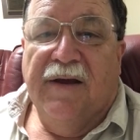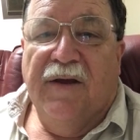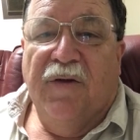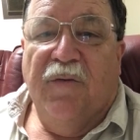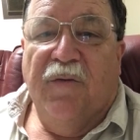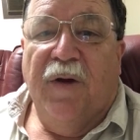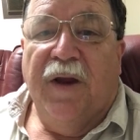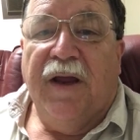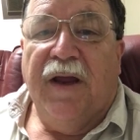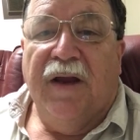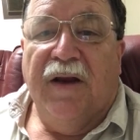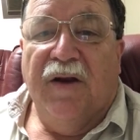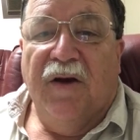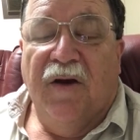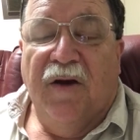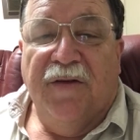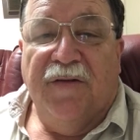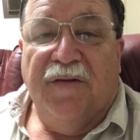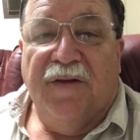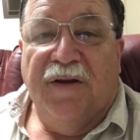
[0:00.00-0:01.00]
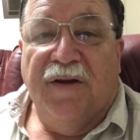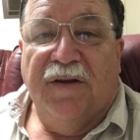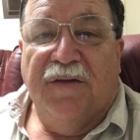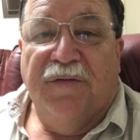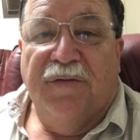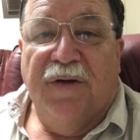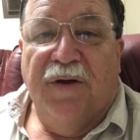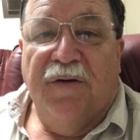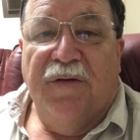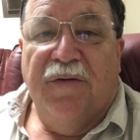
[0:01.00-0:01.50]
recognise that it's
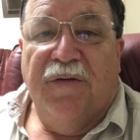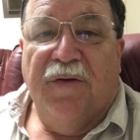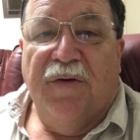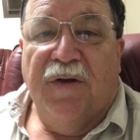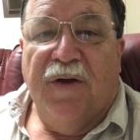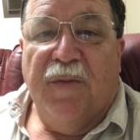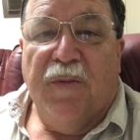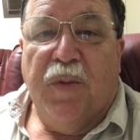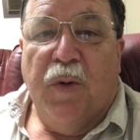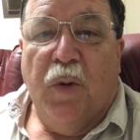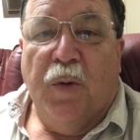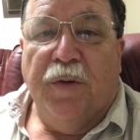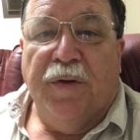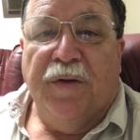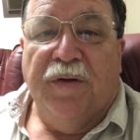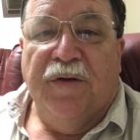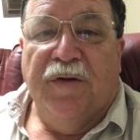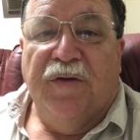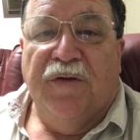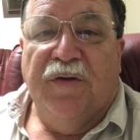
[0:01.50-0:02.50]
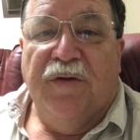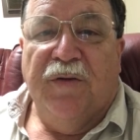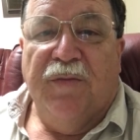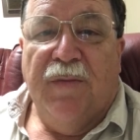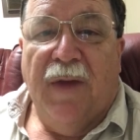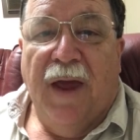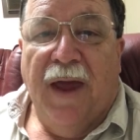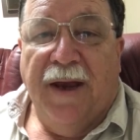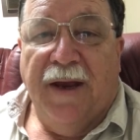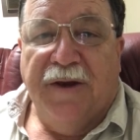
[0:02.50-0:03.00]
very, very important to
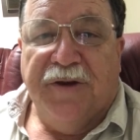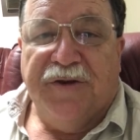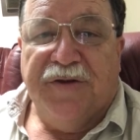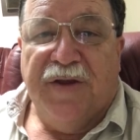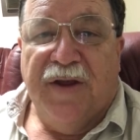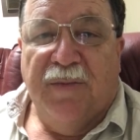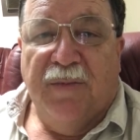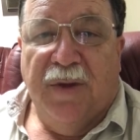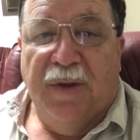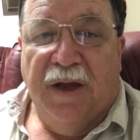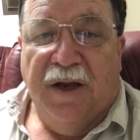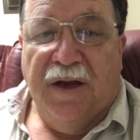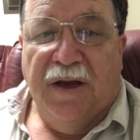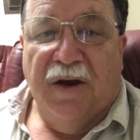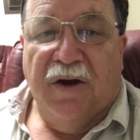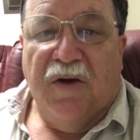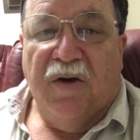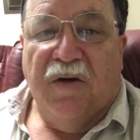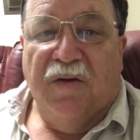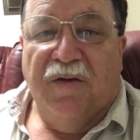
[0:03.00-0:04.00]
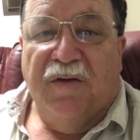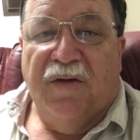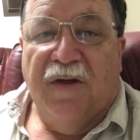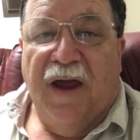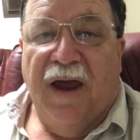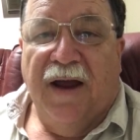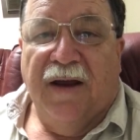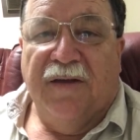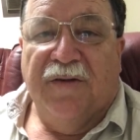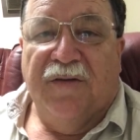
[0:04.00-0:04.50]
manage their media
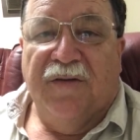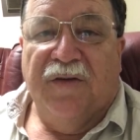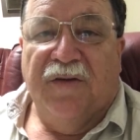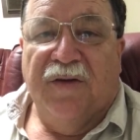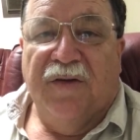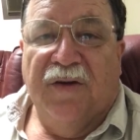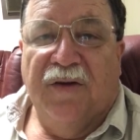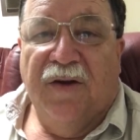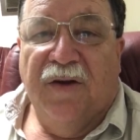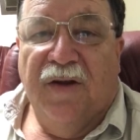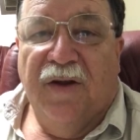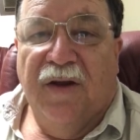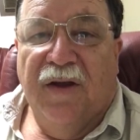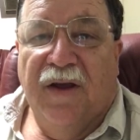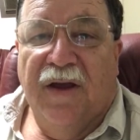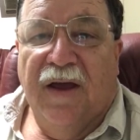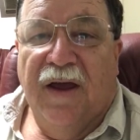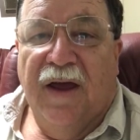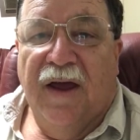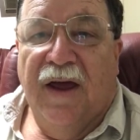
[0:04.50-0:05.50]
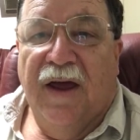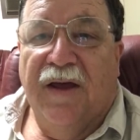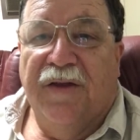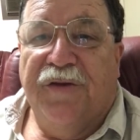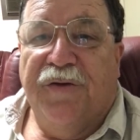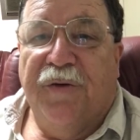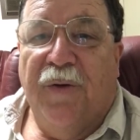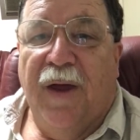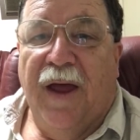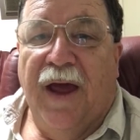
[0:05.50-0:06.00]
contacts
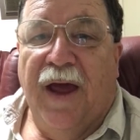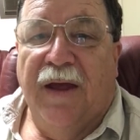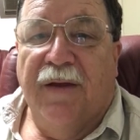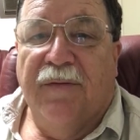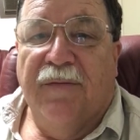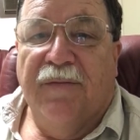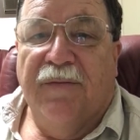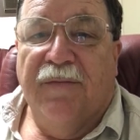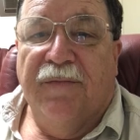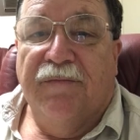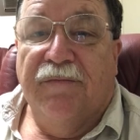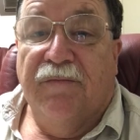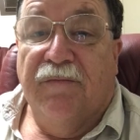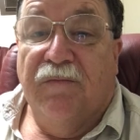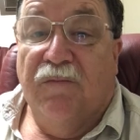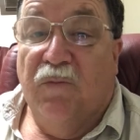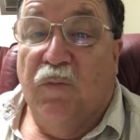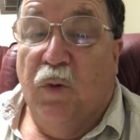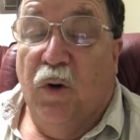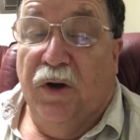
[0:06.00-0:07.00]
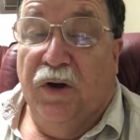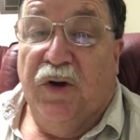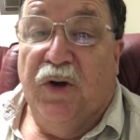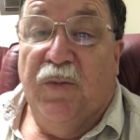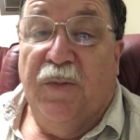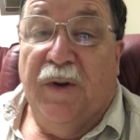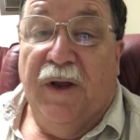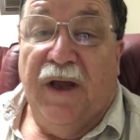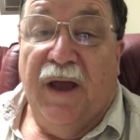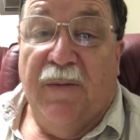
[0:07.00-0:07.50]
throughout what
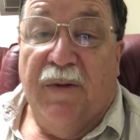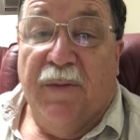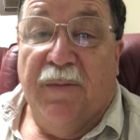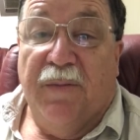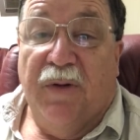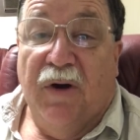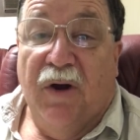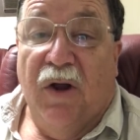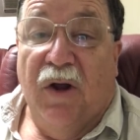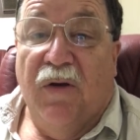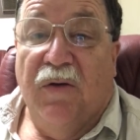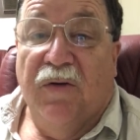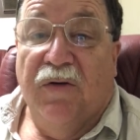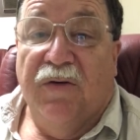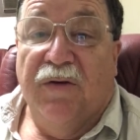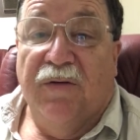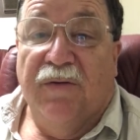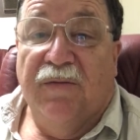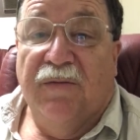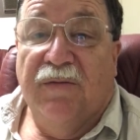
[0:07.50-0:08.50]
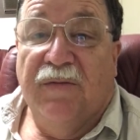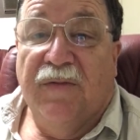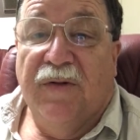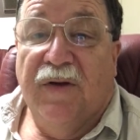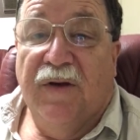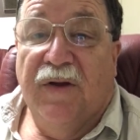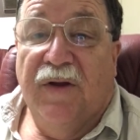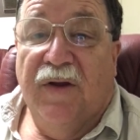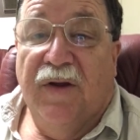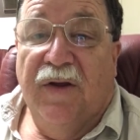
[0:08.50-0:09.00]
could become a prolonged and
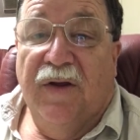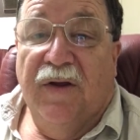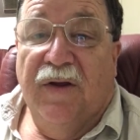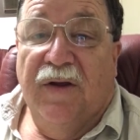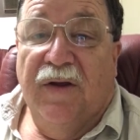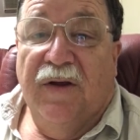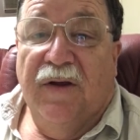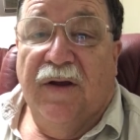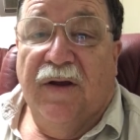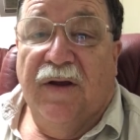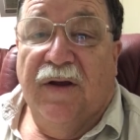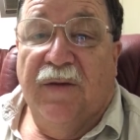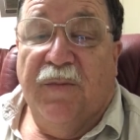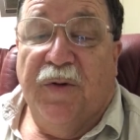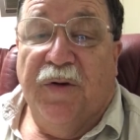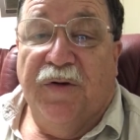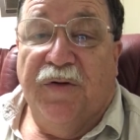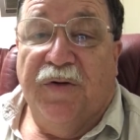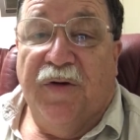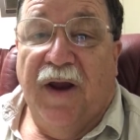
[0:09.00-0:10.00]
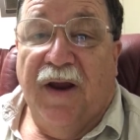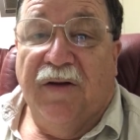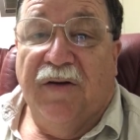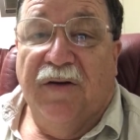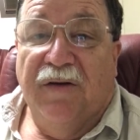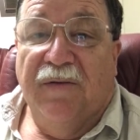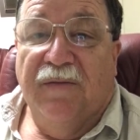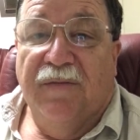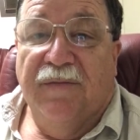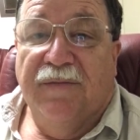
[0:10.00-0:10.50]

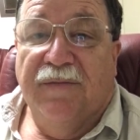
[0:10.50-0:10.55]
protracted